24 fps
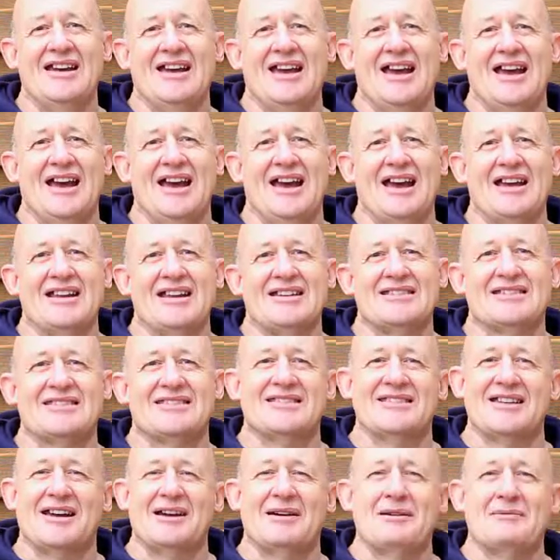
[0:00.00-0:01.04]

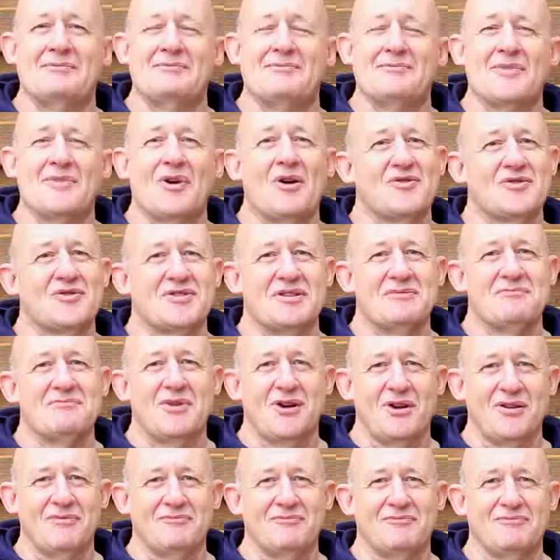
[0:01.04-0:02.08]
and obviously
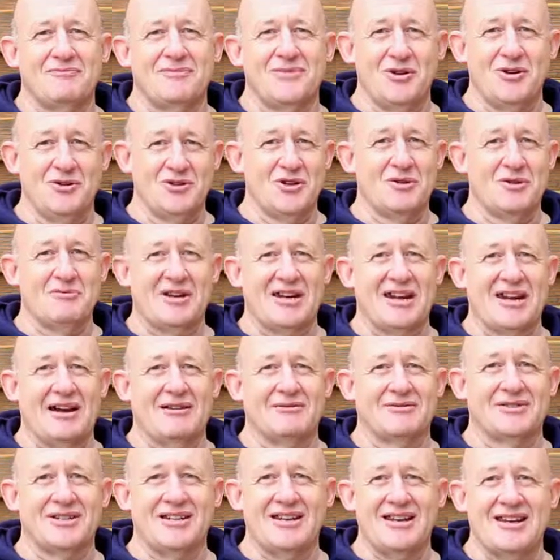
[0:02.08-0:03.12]
my YouTube
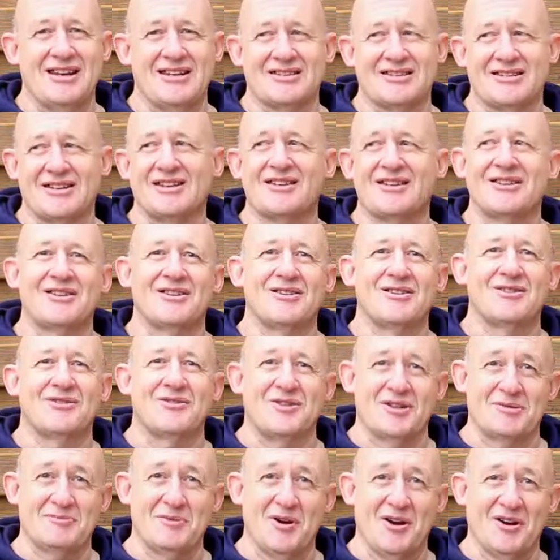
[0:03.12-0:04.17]
account is
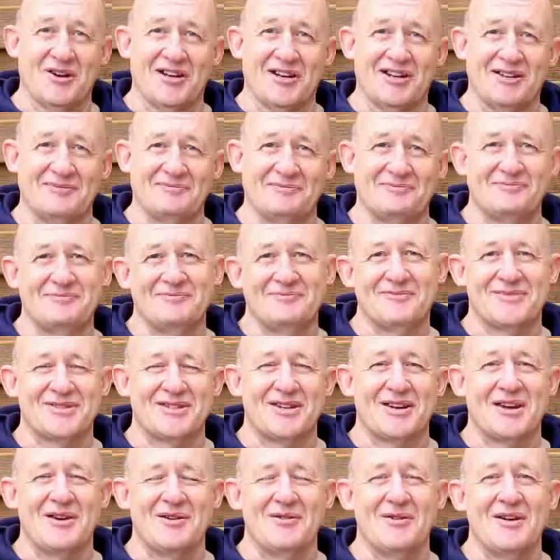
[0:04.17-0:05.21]
Chris Parker.
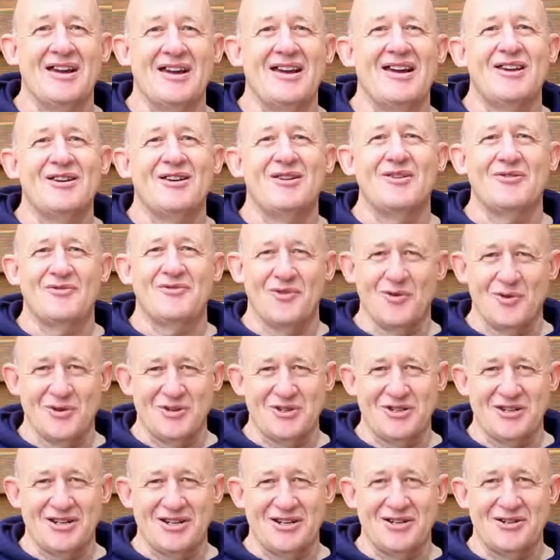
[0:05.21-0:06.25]
So look forward to
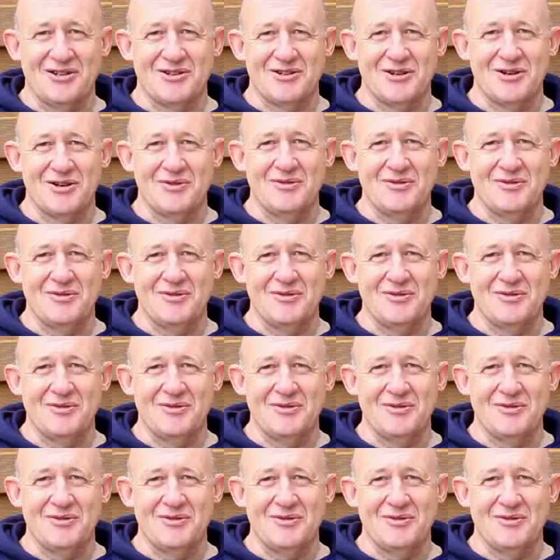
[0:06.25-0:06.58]
seeing you soon.